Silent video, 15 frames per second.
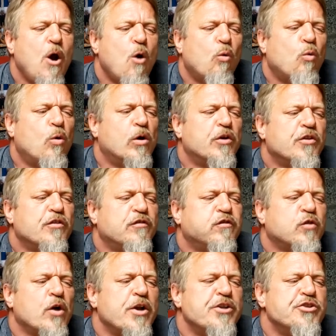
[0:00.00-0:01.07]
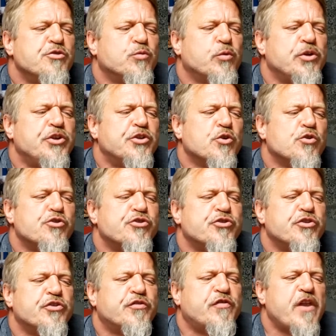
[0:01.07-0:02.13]
One of the friends
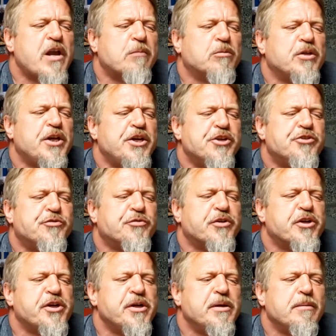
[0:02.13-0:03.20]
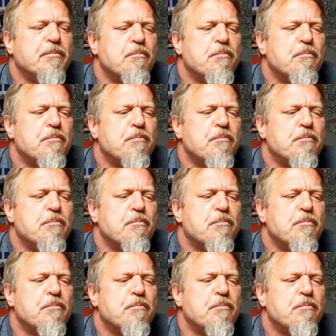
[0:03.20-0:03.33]
researches family history